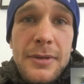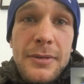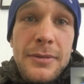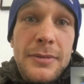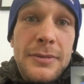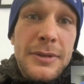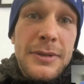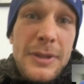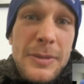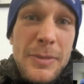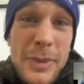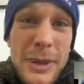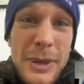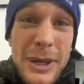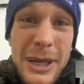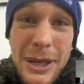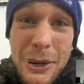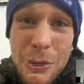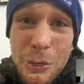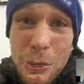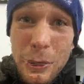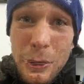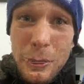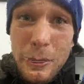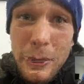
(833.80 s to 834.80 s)
speak
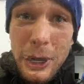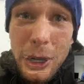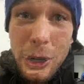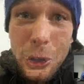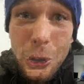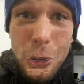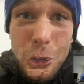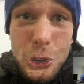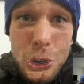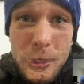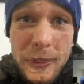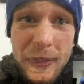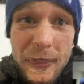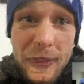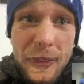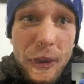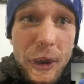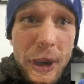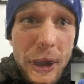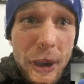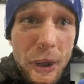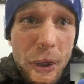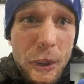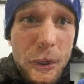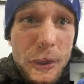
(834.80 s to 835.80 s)
with my coach
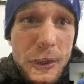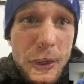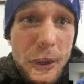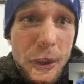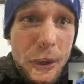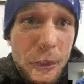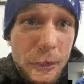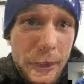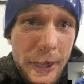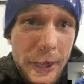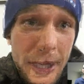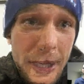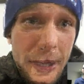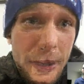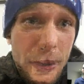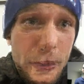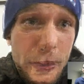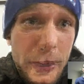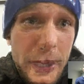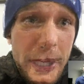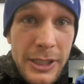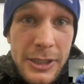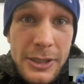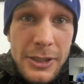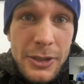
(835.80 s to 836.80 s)
before I already
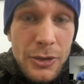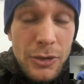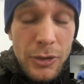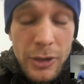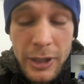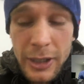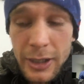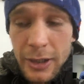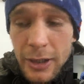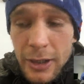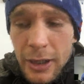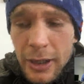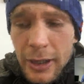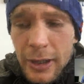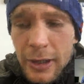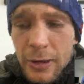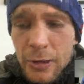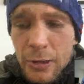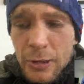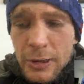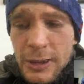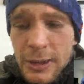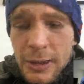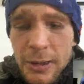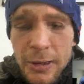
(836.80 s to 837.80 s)
agreed. You know, I
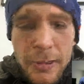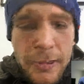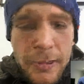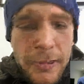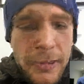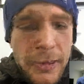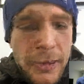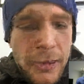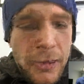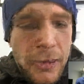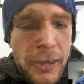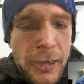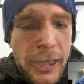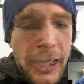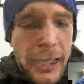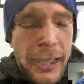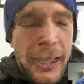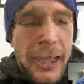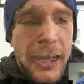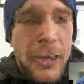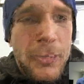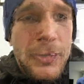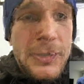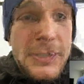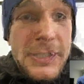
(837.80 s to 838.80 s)
looked at him. You know,
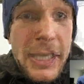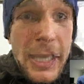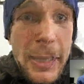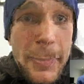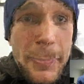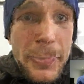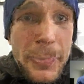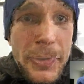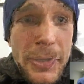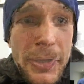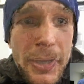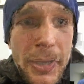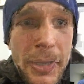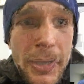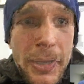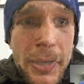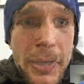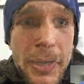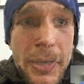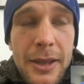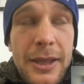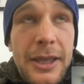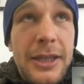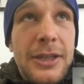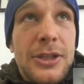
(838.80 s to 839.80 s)
I was happy
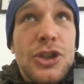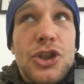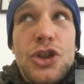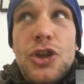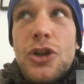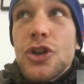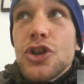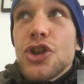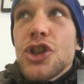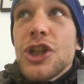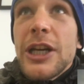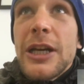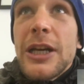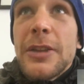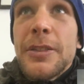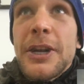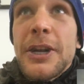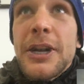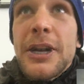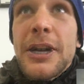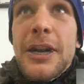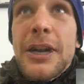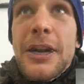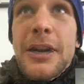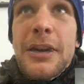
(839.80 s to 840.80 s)
that Sean
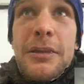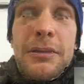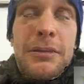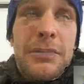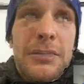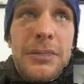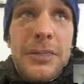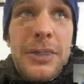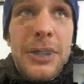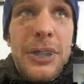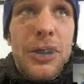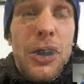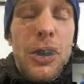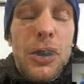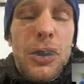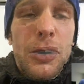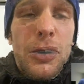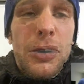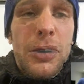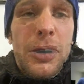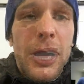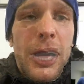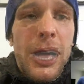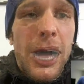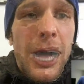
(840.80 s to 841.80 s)
Shelby, you know,
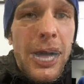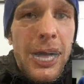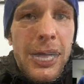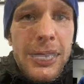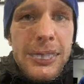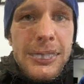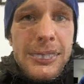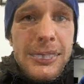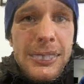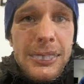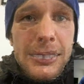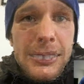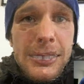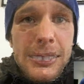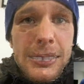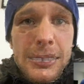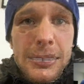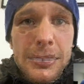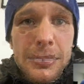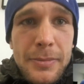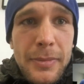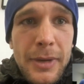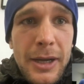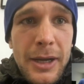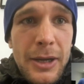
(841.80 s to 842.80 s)
answered
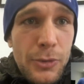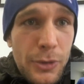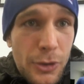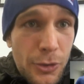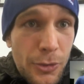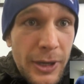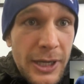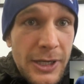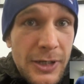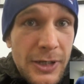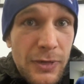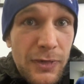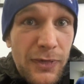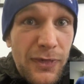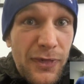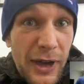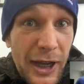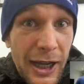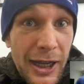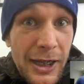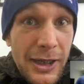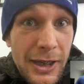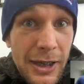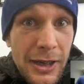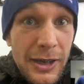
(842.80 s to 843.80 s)
my request to
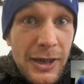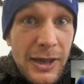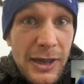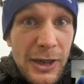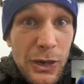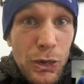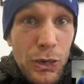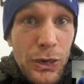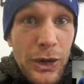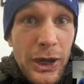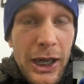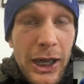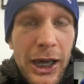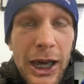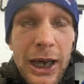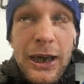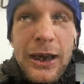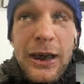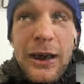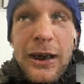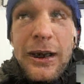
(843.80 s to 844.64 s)
fight soon again.